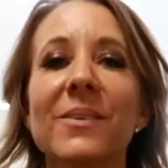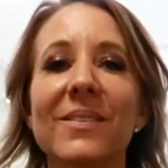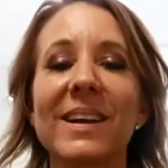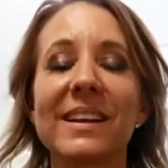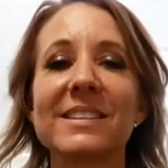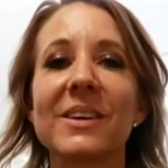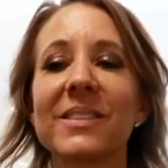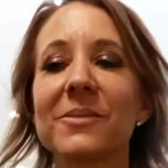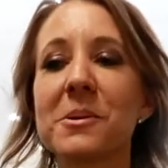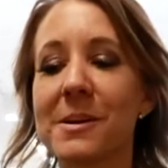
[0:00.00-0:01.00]
We made a joke
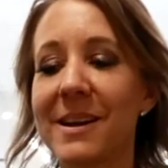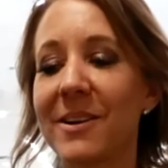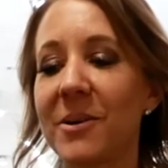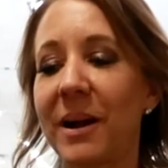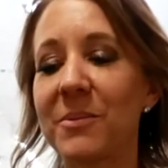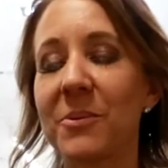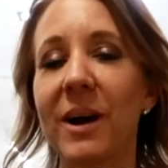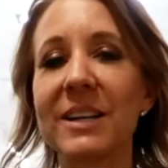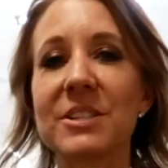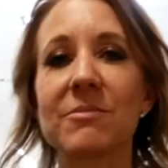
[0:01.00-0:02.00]
that we were gonna grab the
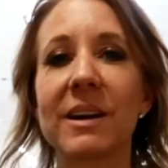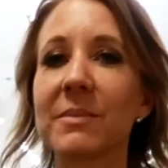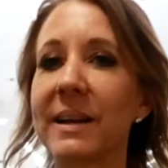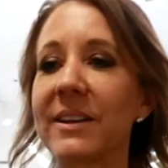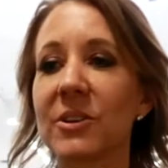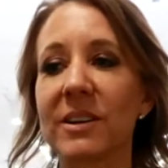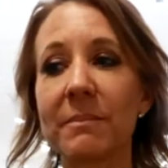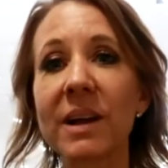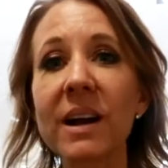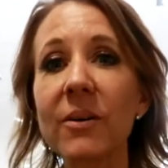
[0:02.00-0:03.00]
watch and run, but I told her, I'm
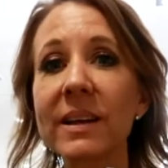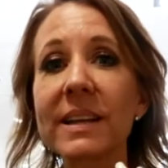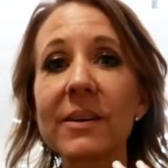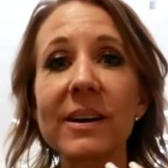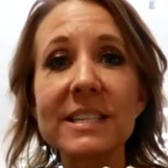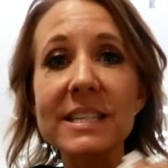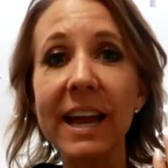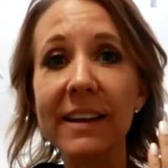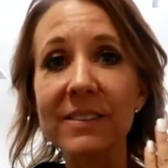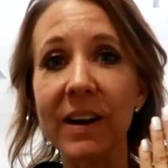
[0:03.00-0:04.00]
not going anywhere, she
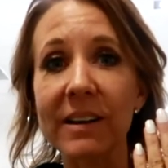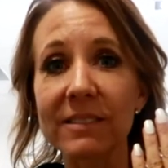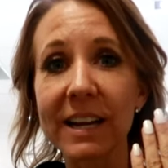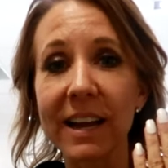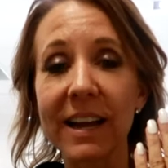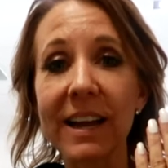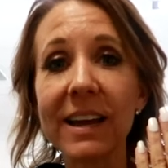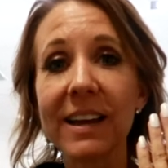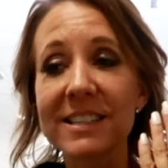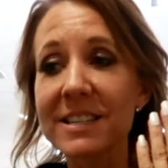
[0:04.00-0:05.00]
has my ring.
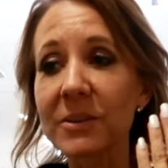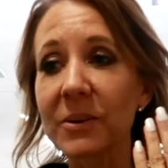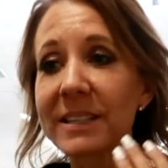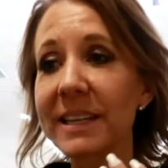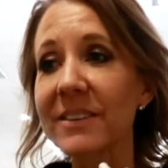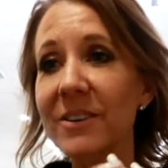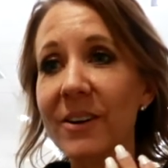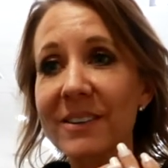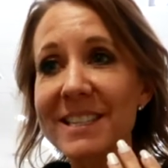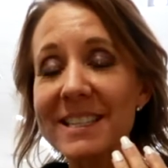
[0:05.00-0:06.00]
She's holding it,
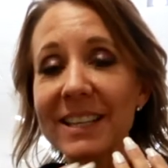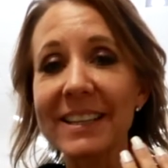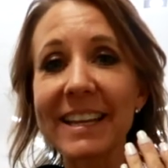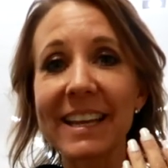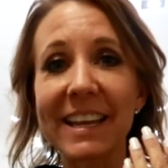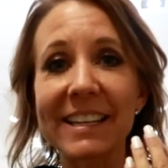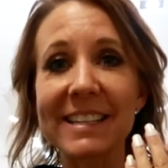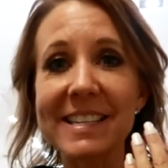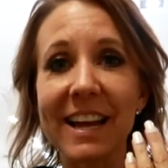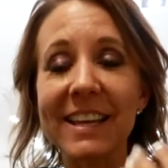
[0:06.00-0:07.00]
or she's cleaning it and
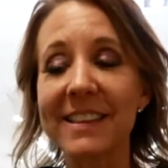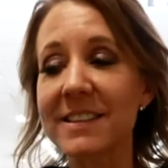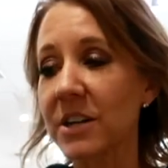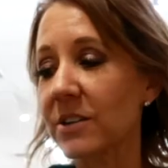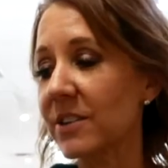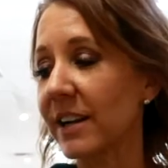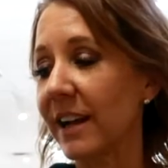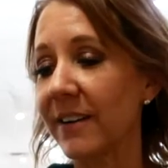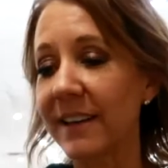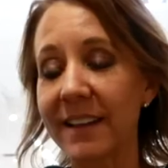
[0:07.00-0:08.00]
checking the stones right now,
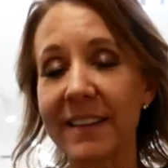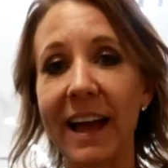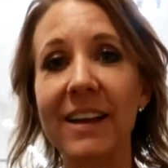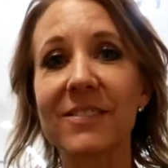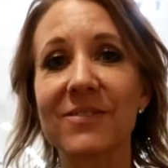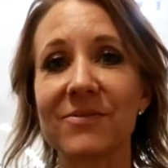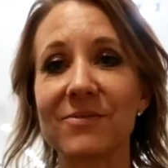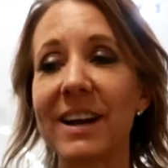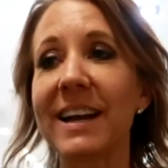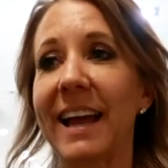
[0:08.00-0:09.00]
and that
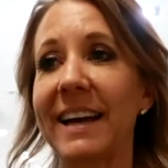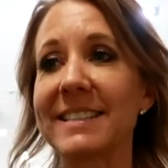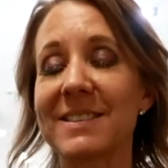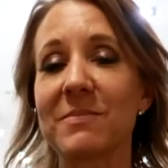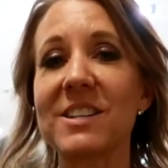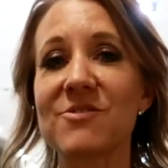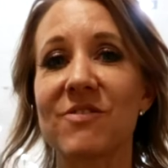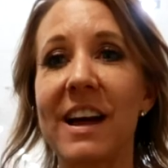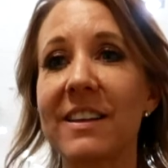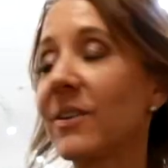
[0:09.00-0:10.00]
ring has as much
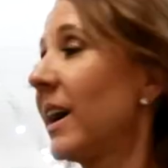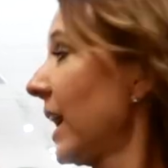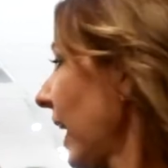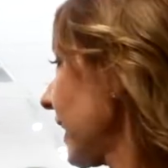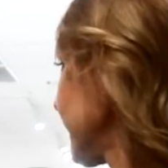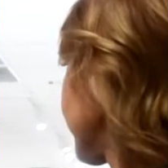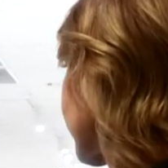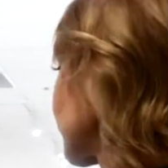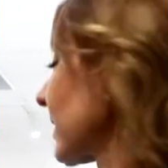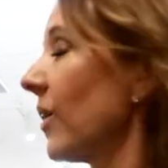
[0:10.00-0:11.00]
value. I need
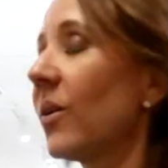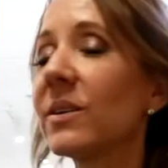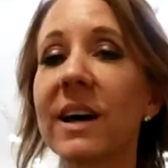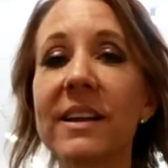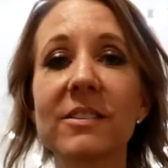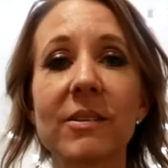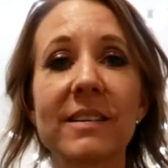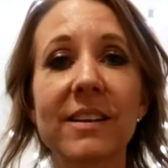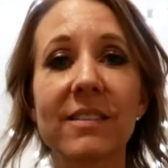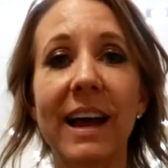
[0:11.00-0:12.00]
something to hold on to as
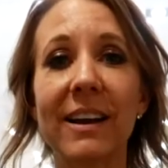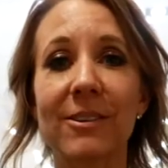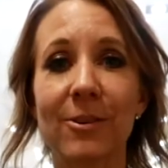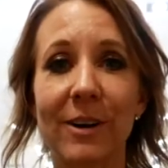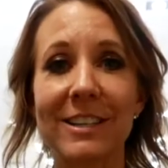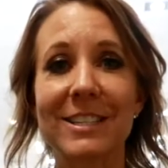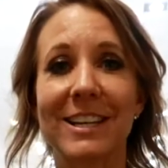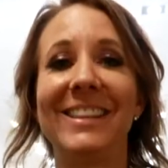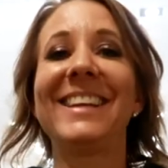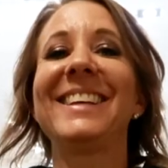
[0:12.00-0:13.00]
collateral while she
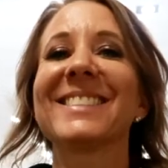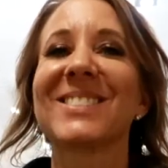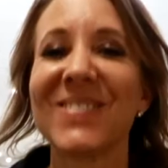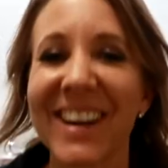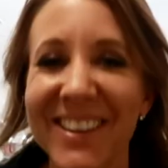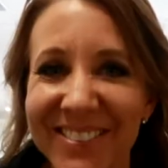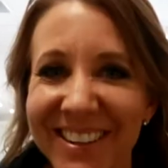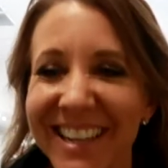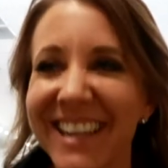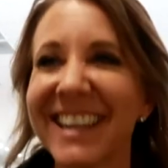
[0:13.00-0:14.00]
cleans my
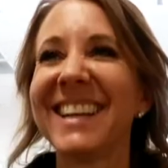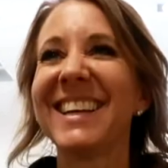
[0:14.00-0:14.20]
ring.